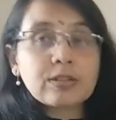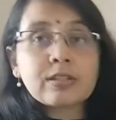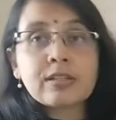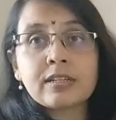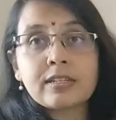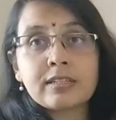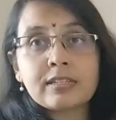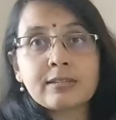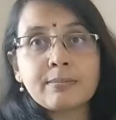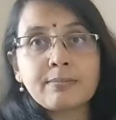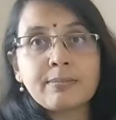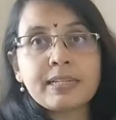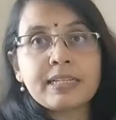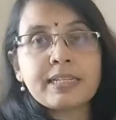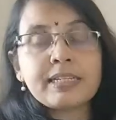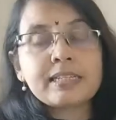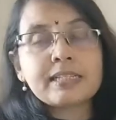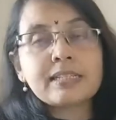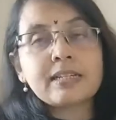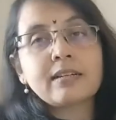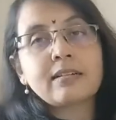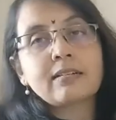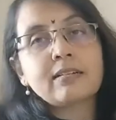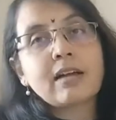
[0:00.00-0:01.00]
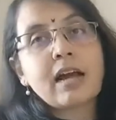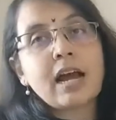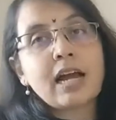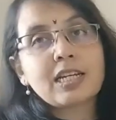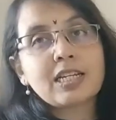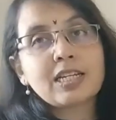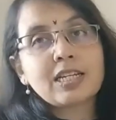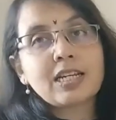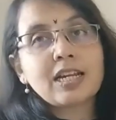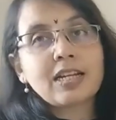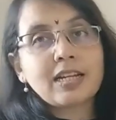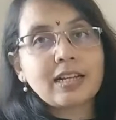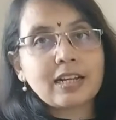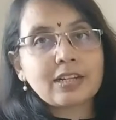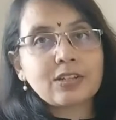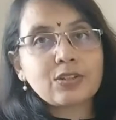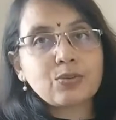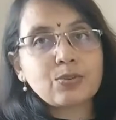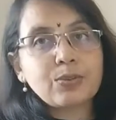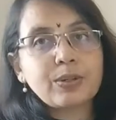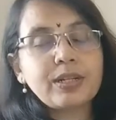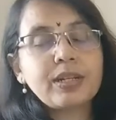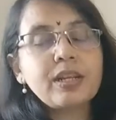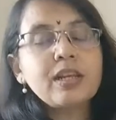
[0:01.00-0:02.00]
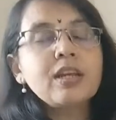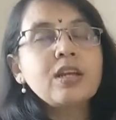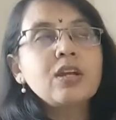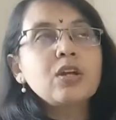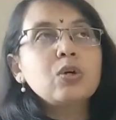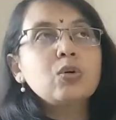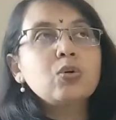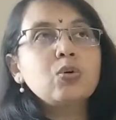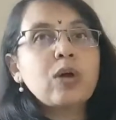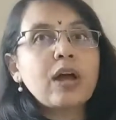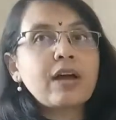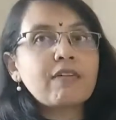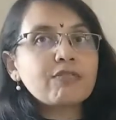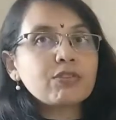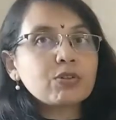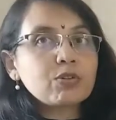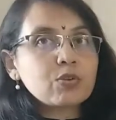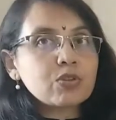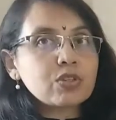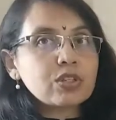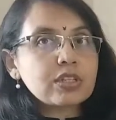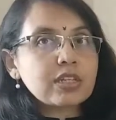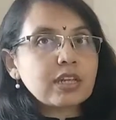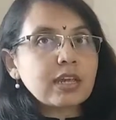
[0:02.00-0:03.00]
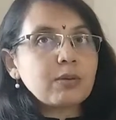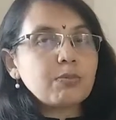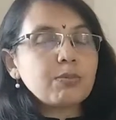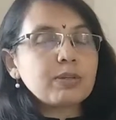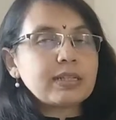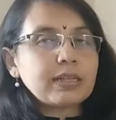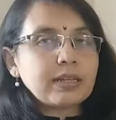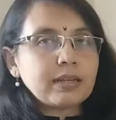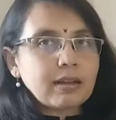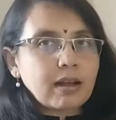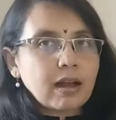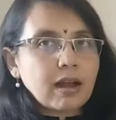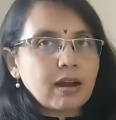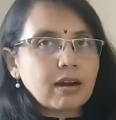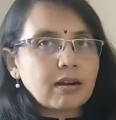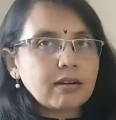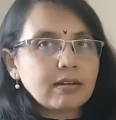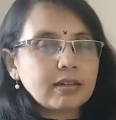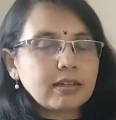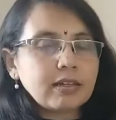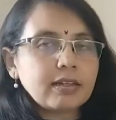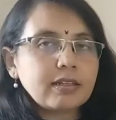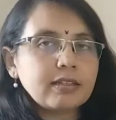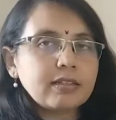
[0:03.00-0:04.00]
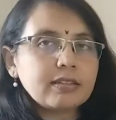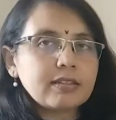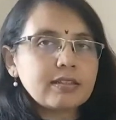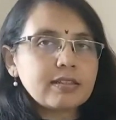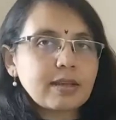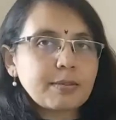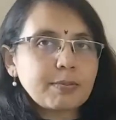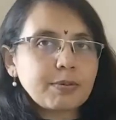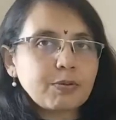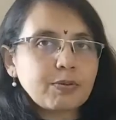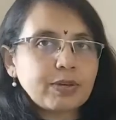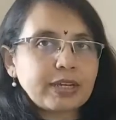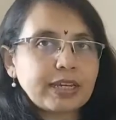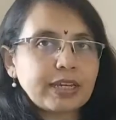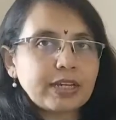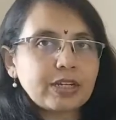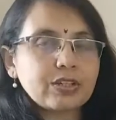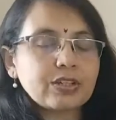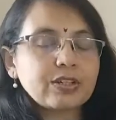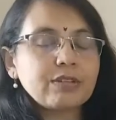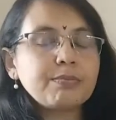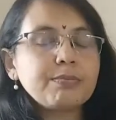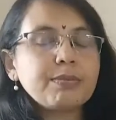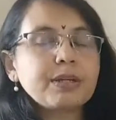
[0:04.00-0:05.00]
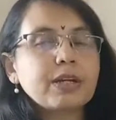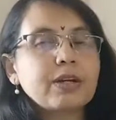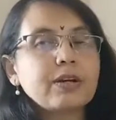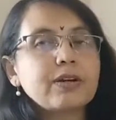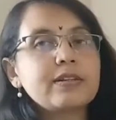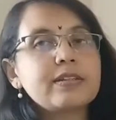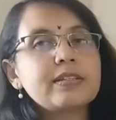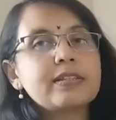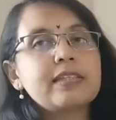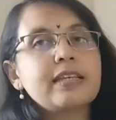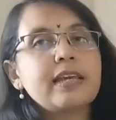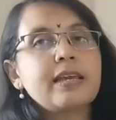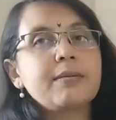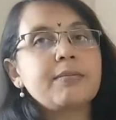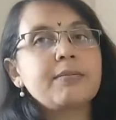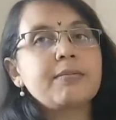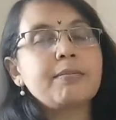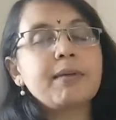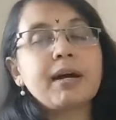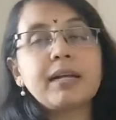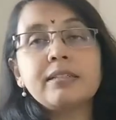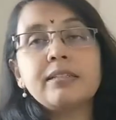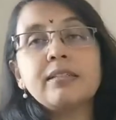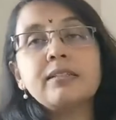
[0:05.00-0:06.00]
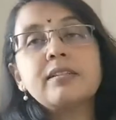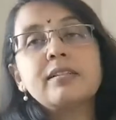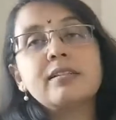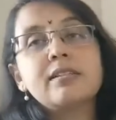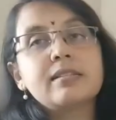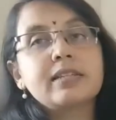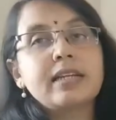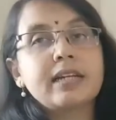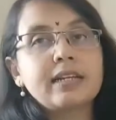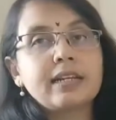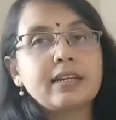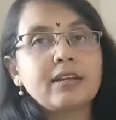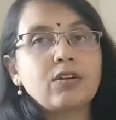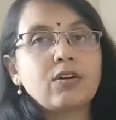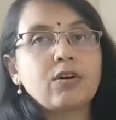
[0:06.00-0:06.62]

siblings, Asha and Ashwin, who have to go stay with an aunt in the summer vacation because their mother is getting an